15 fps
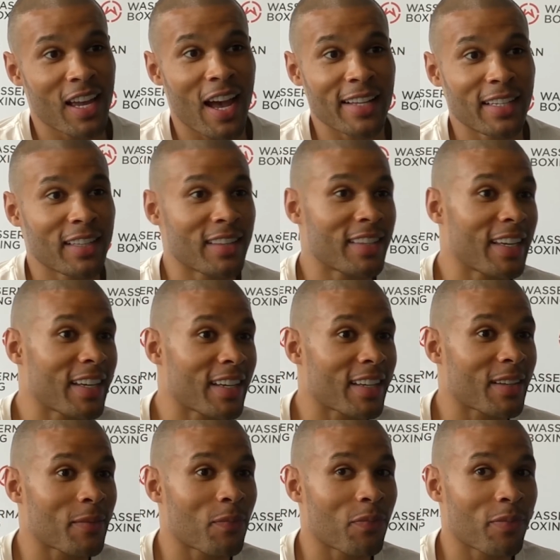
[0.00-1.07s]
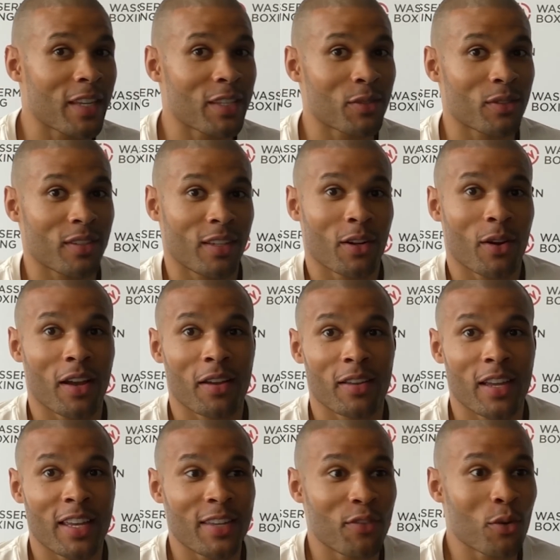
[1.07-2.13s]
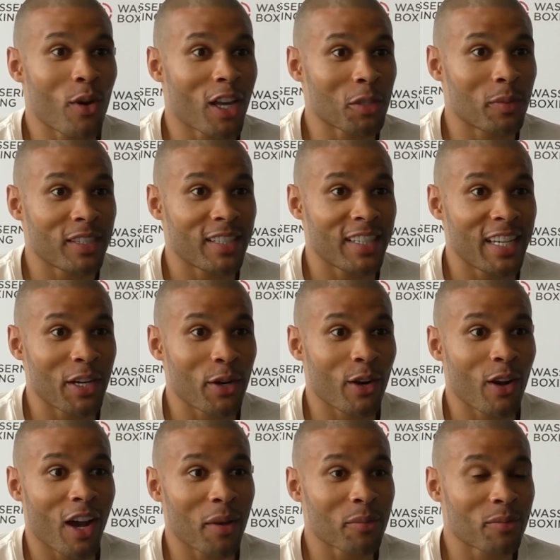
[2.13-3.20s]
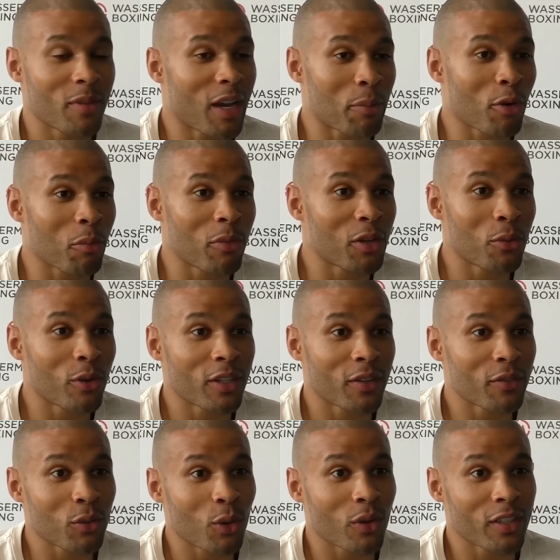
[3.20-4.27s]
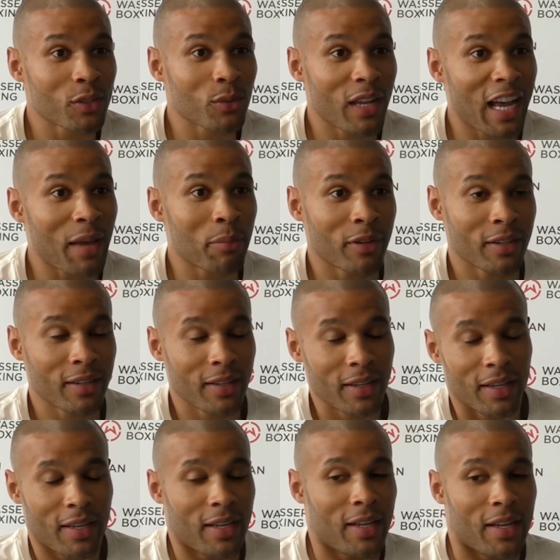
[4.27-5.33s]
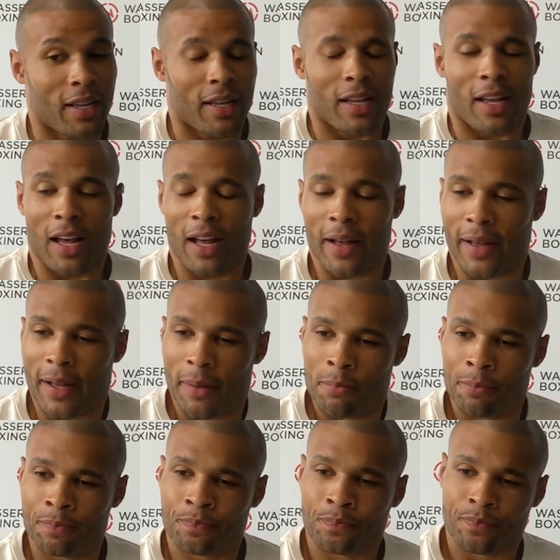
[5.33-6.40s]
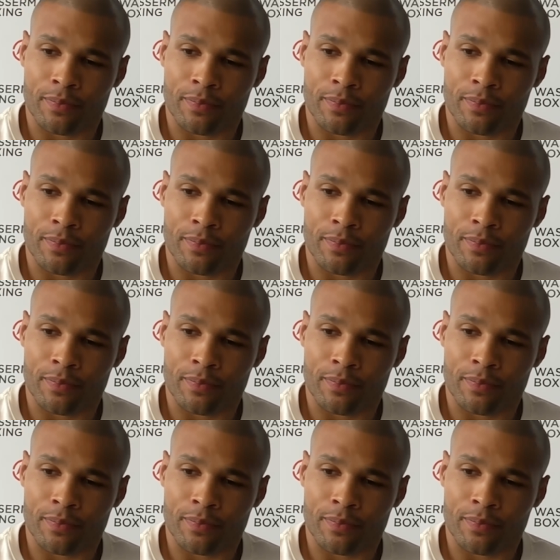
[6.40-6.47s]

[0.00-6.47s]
I didn't think this, you know, if you asked me this a year ago, I, I probably wouldn't have thought this would happen. Um,